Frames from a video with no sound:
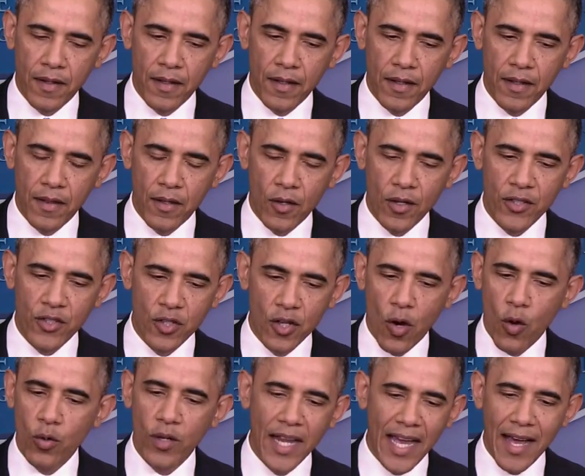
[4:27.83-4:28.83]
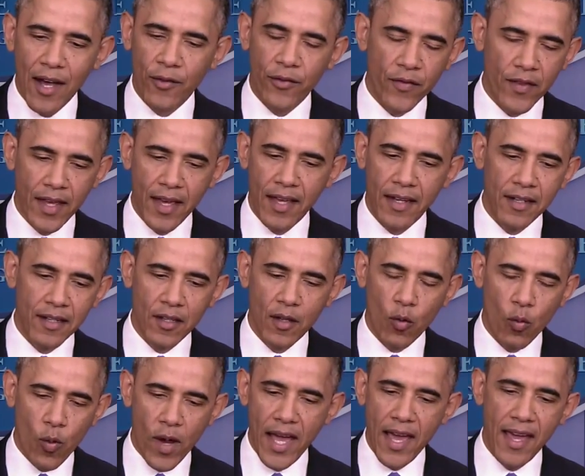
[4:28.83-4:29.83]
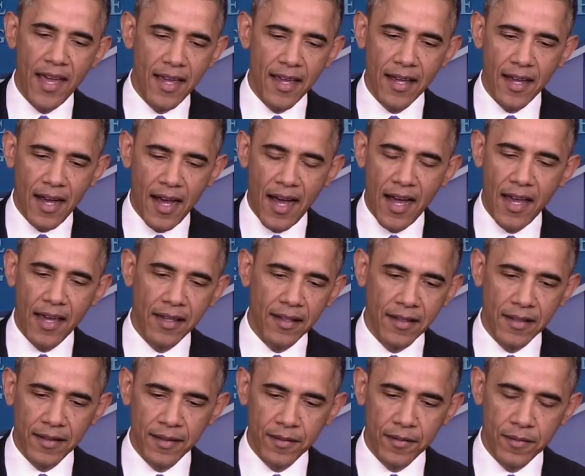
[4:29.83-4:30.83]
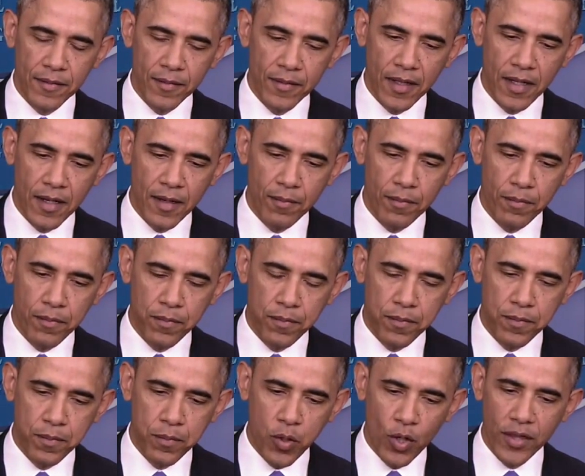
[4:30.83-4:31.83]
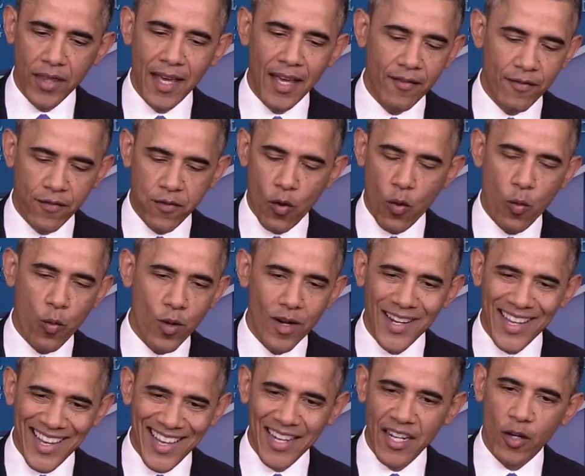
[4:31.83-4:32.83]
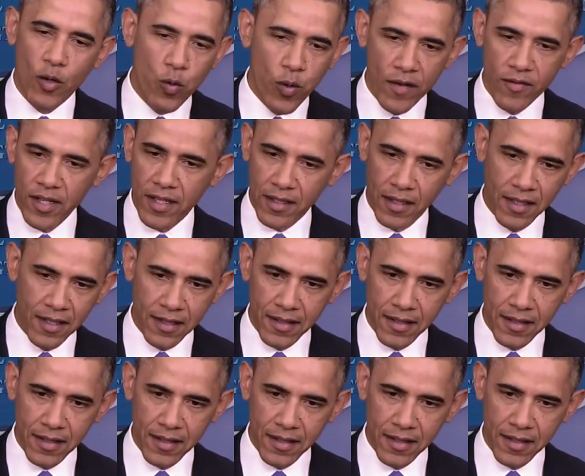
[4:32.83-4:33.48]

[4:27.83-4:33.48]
there is no doubt that the way I put that forward unequivocally